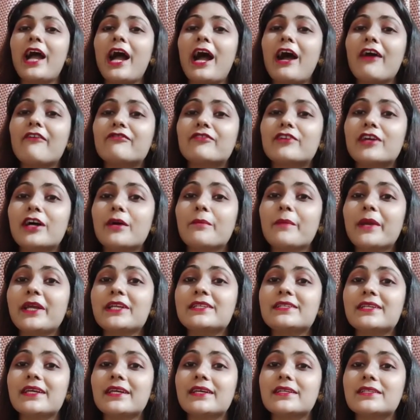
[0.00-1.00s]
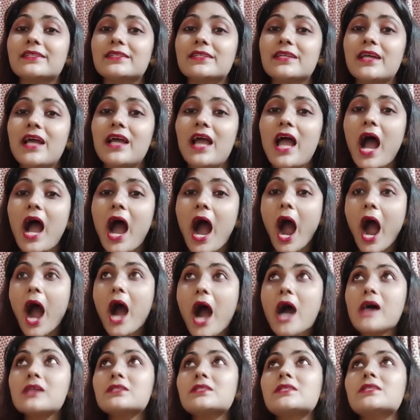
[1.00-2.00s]
have committed?
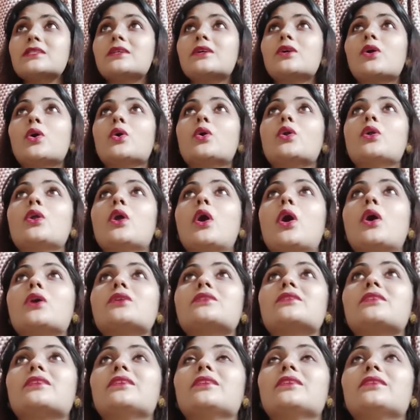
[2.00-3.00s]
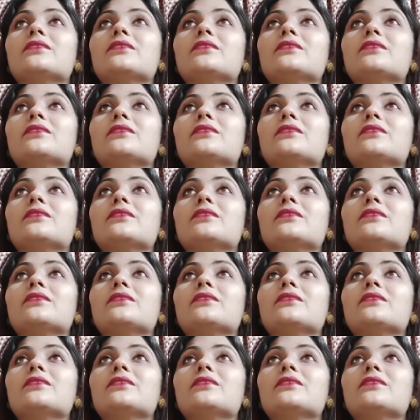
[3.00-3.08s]
Answer, O Lordly.